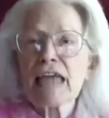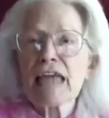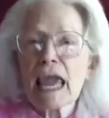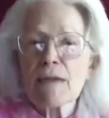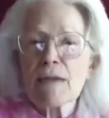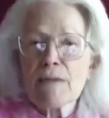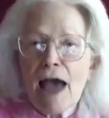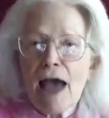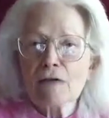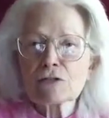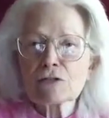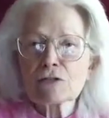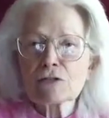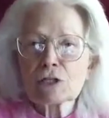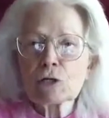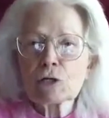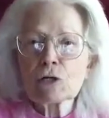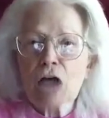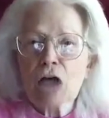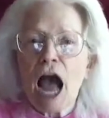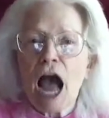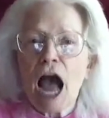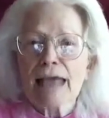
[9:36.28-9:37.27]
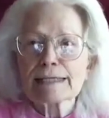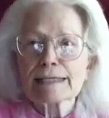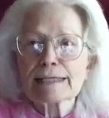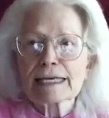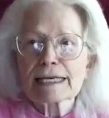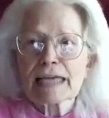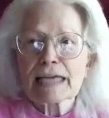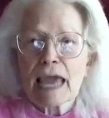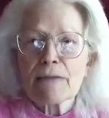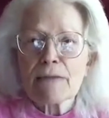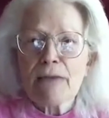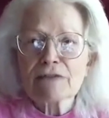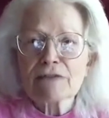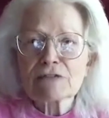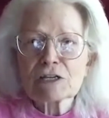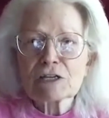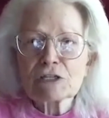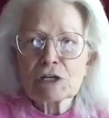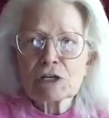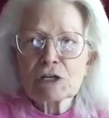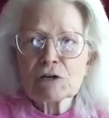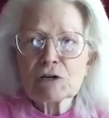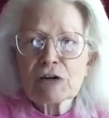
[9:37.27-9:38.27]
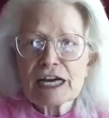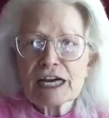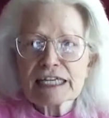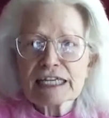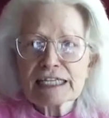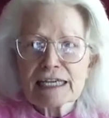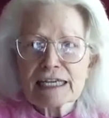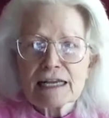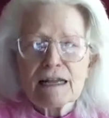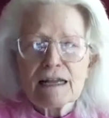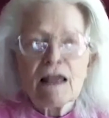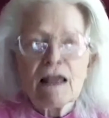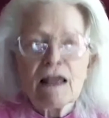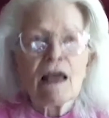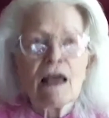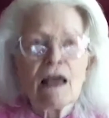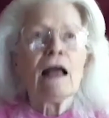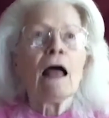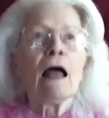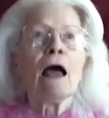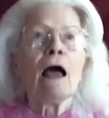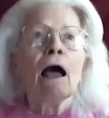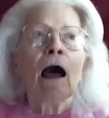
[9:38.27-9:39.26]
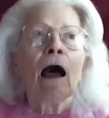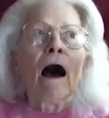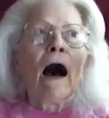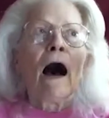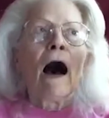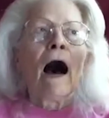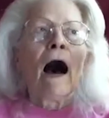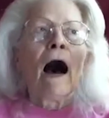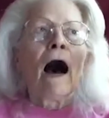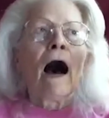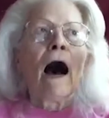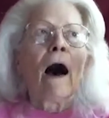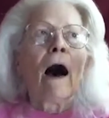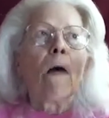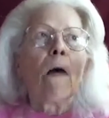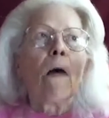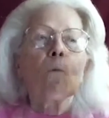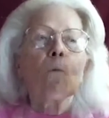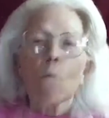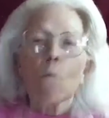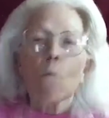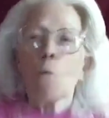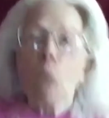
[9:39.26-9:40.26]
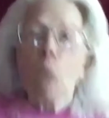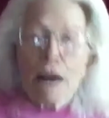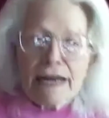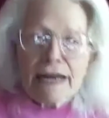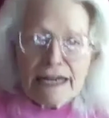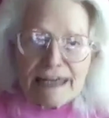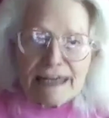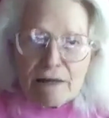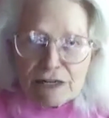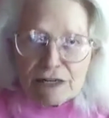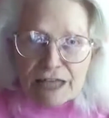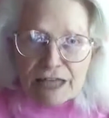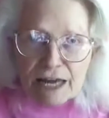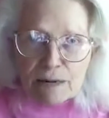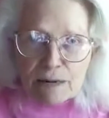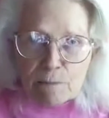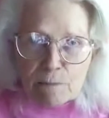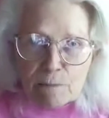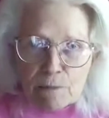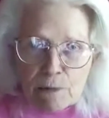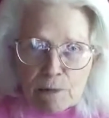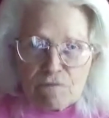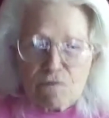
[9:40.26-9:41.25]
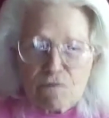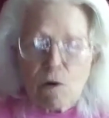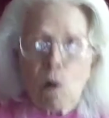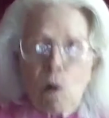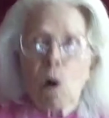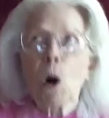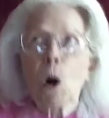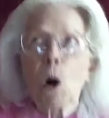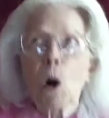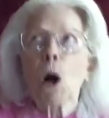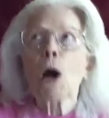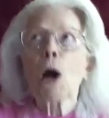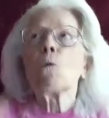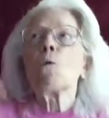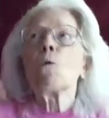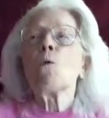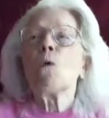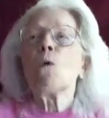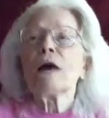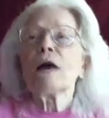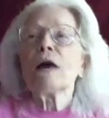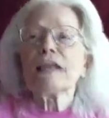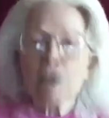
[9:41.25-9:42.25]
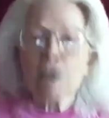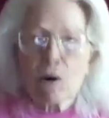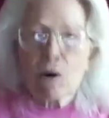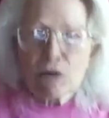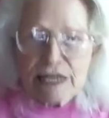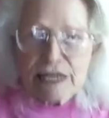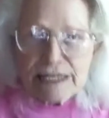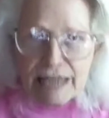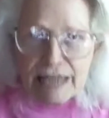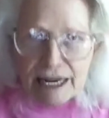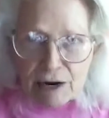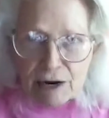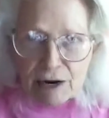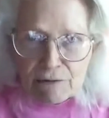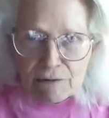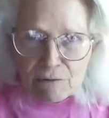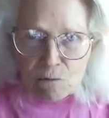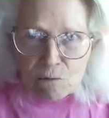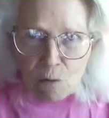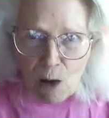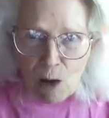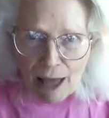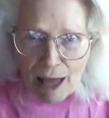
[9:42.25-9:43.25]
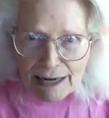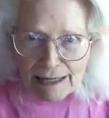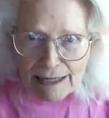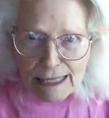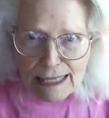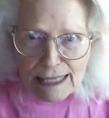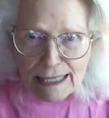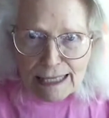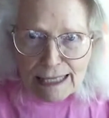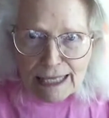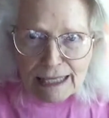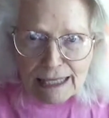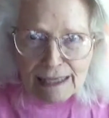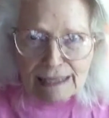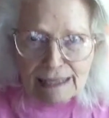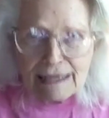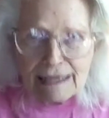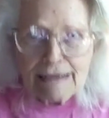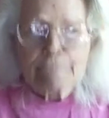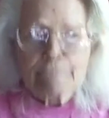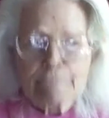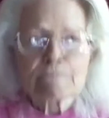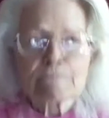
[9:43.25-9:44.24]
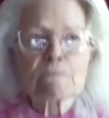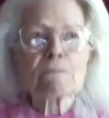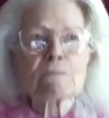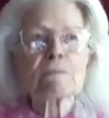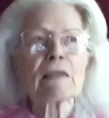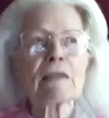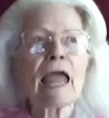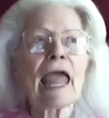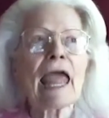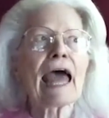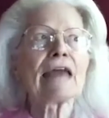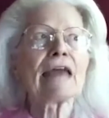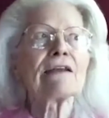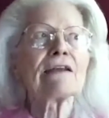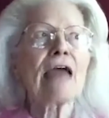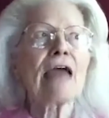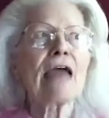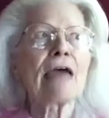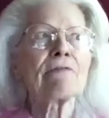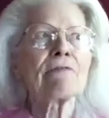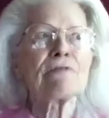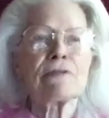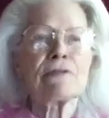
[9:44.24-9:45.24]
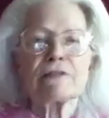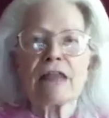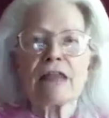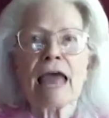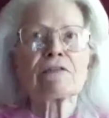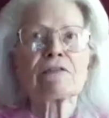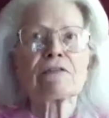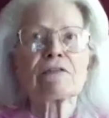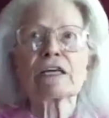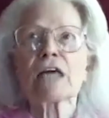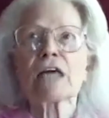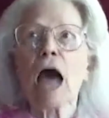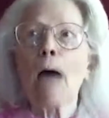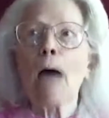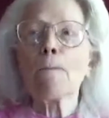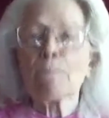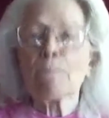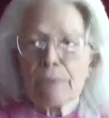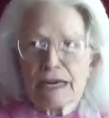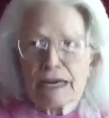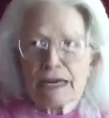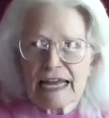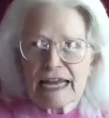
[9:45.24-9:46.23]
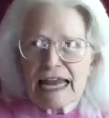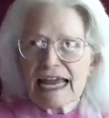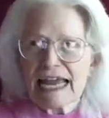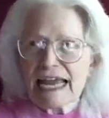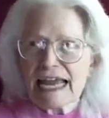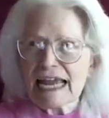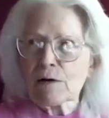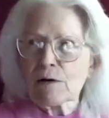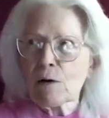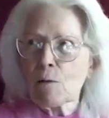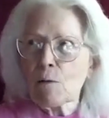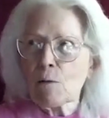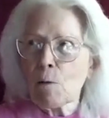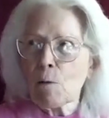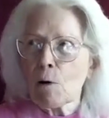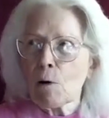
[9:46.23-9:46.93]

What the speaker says: that came out, two guys that came out to do it, one had never done it before, one had only done it once. And the company